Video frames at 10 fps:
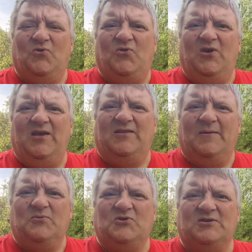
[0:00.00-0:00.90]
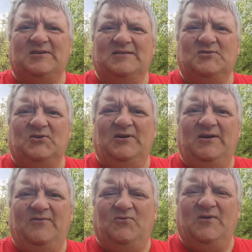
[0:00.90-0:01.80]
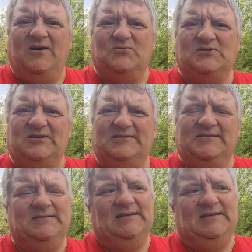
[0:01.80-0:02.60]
with the temperature sensor for the outside